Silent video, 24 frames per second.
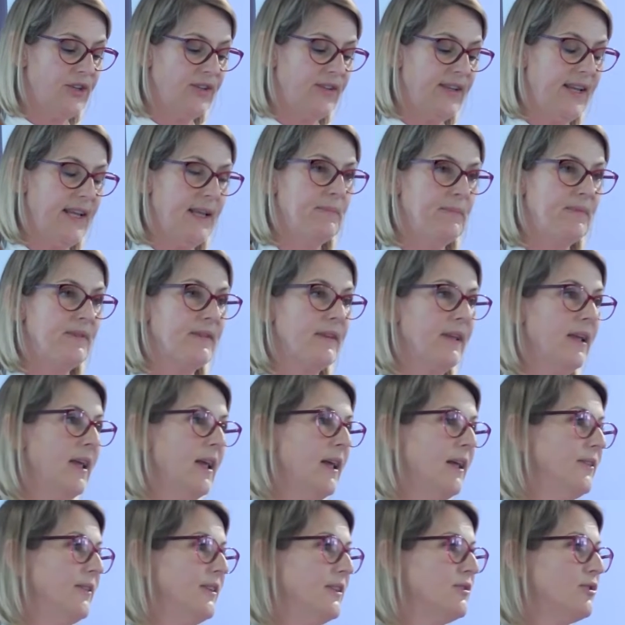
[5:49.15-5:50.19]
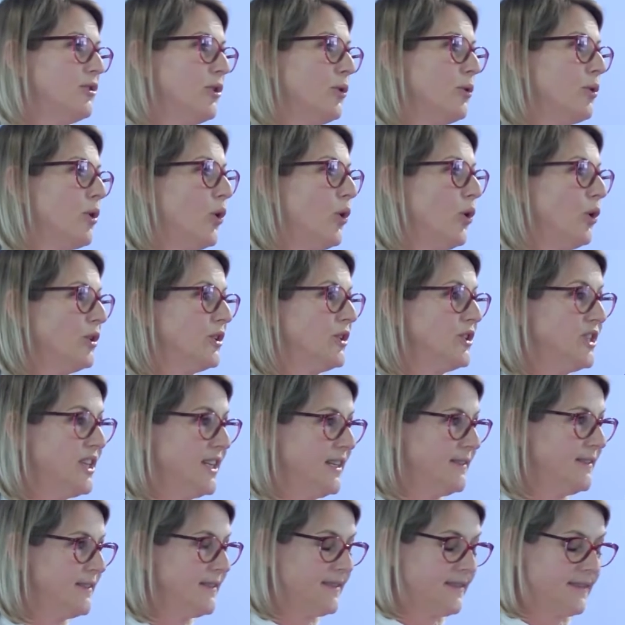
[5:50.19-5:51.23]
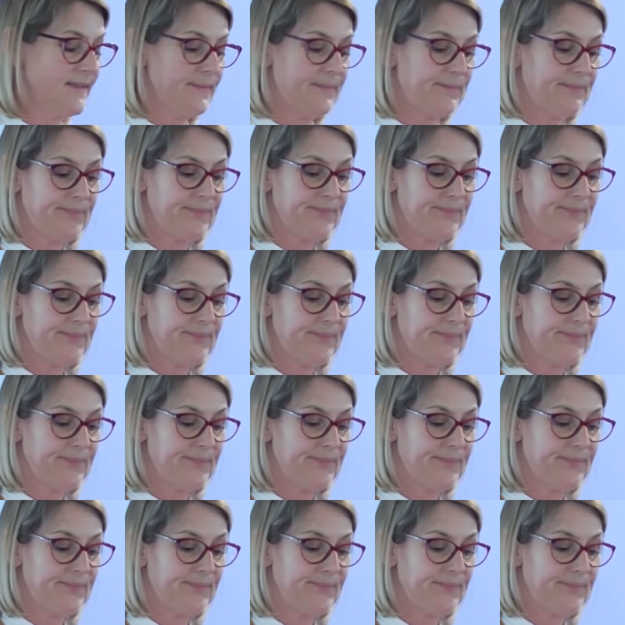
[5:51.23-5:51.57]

teams, the so-called JITs.